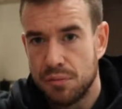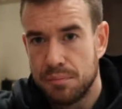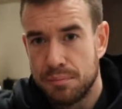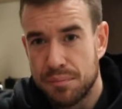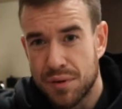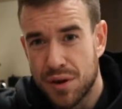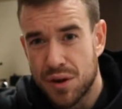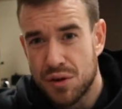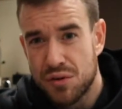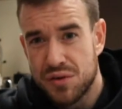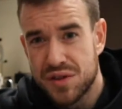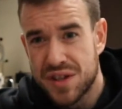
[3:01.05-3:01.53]

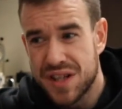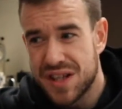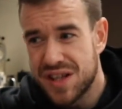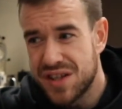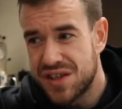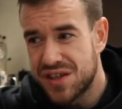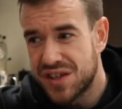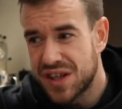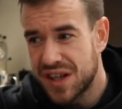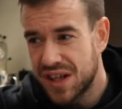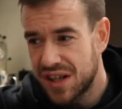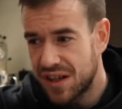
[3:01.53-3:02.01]
protein
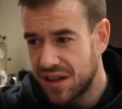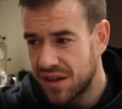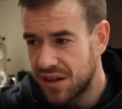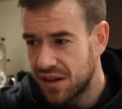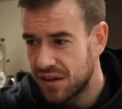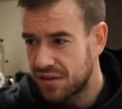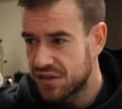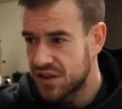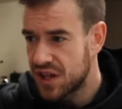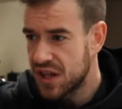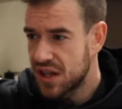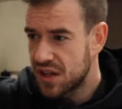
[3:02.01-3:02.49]

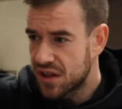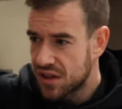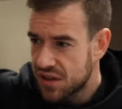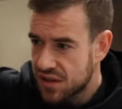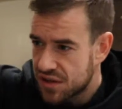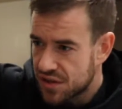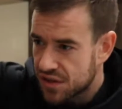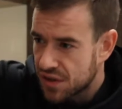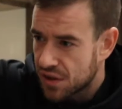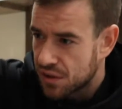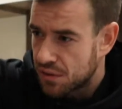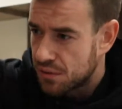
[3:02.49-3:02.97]

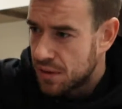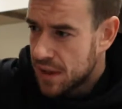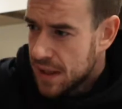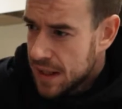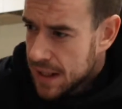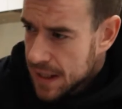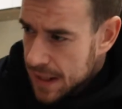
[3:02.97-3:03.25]
shakers. So